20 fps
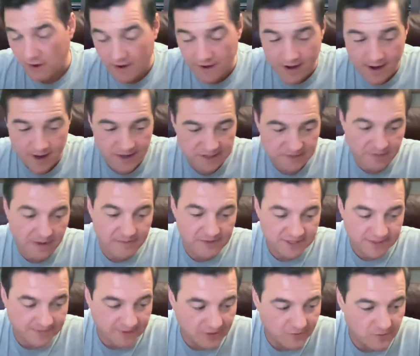It's probably
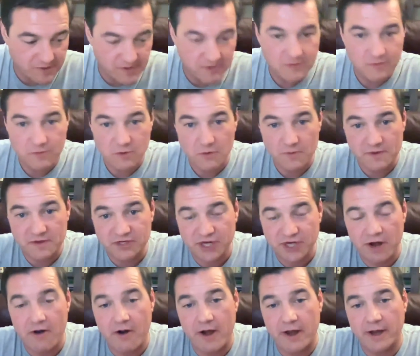something we will be
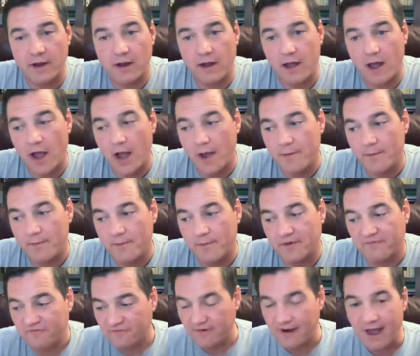sharing.
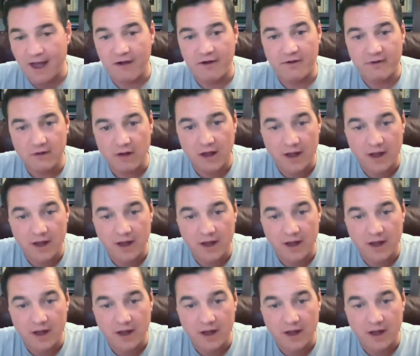But for now,